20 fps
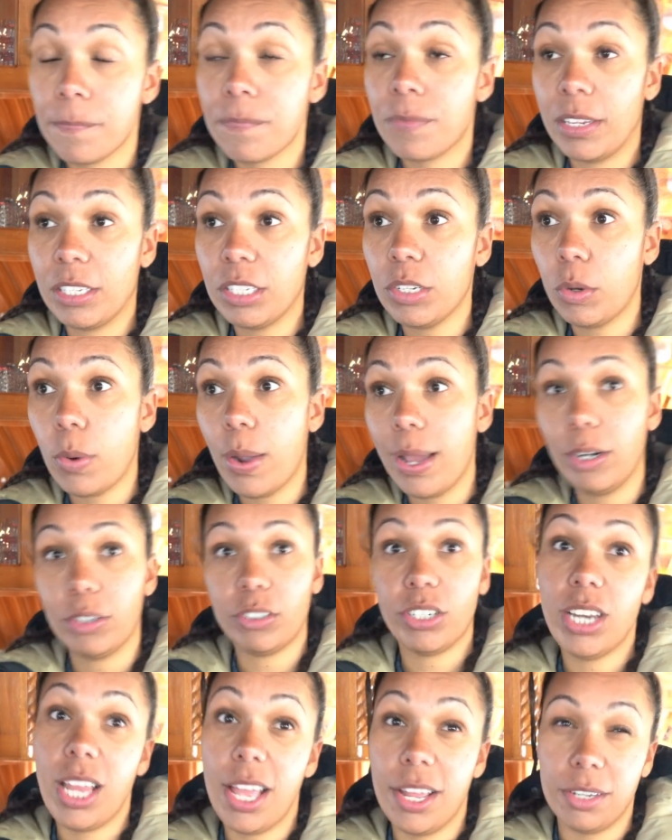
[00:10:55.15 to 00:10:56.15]
There's still quite a
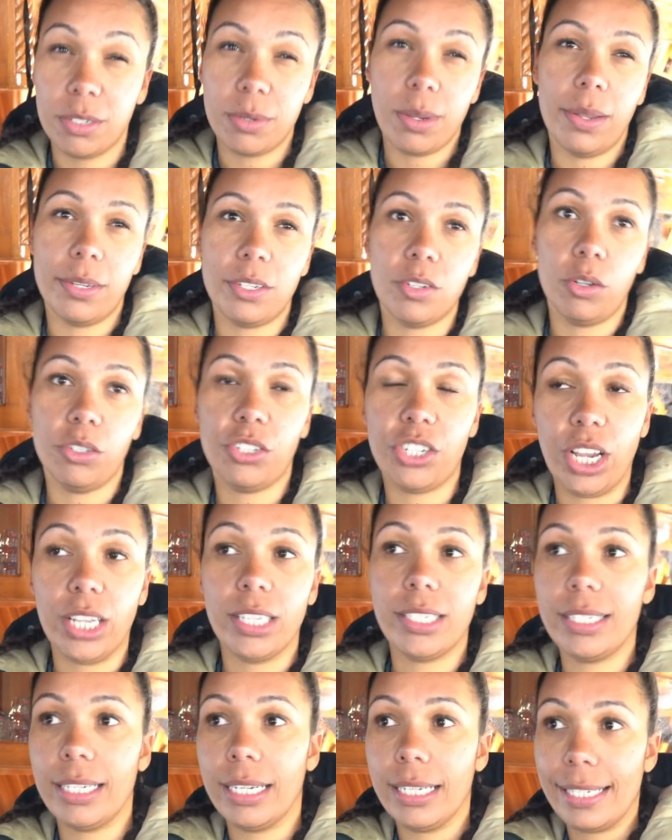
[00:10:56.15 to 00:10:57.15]
lot to learn as well. It's not
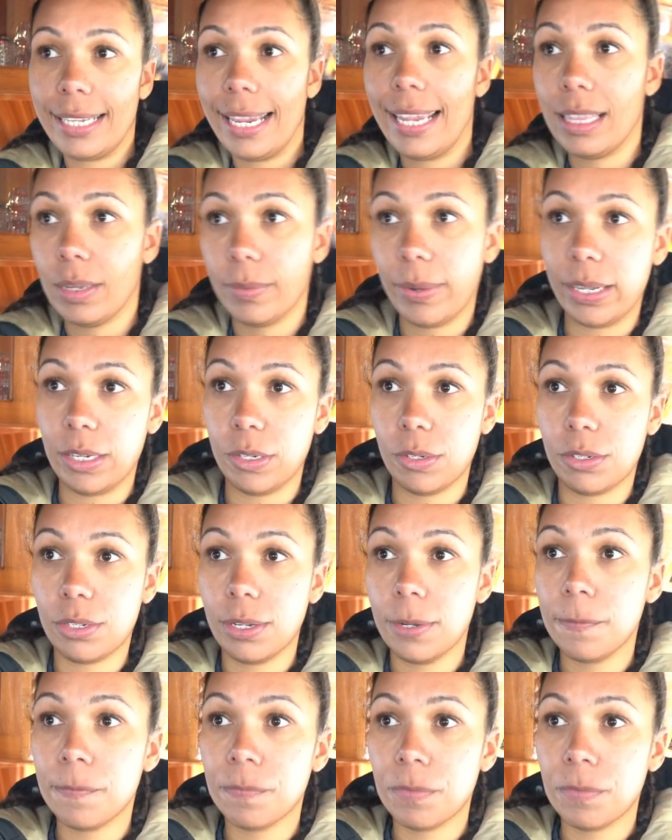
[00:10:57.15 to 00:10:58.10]
just seeing the whales.